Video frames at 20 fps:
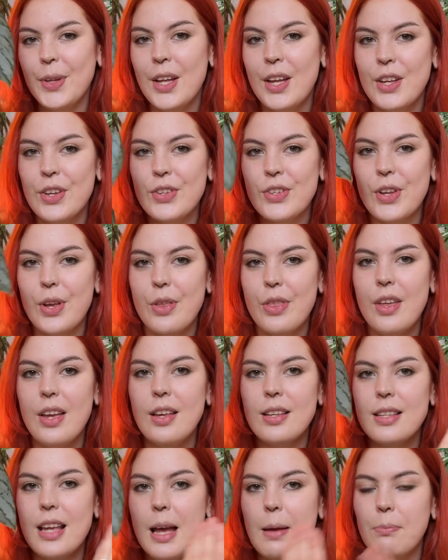So
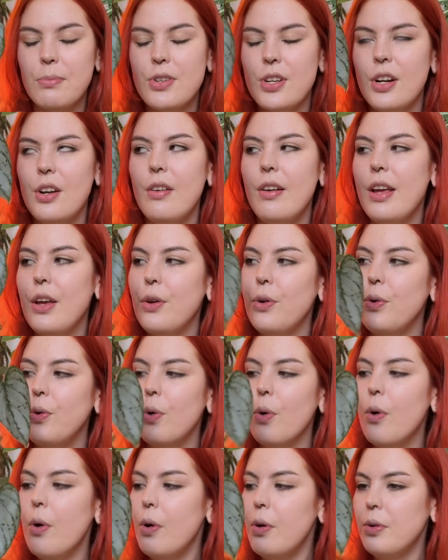this absolutely
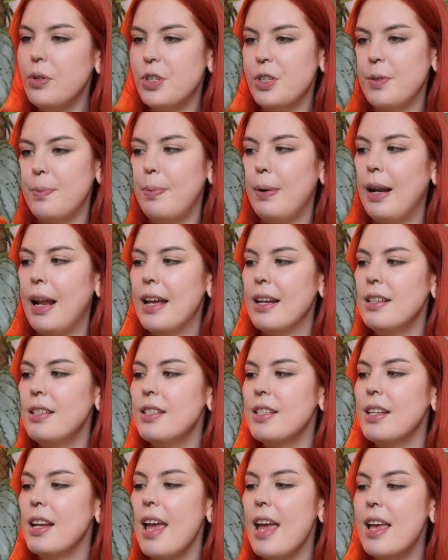gorgeous
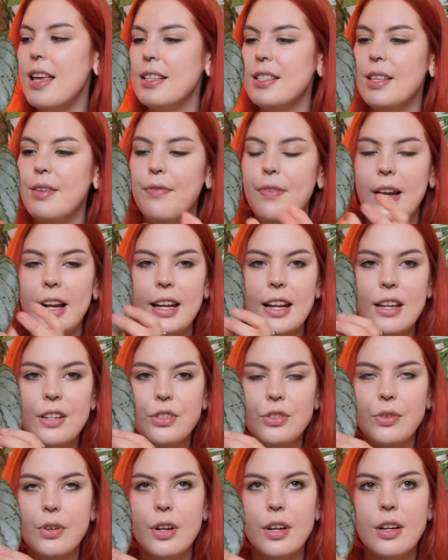plant is the
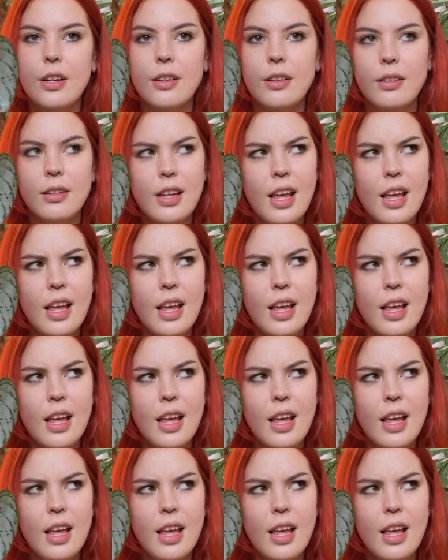philodendron.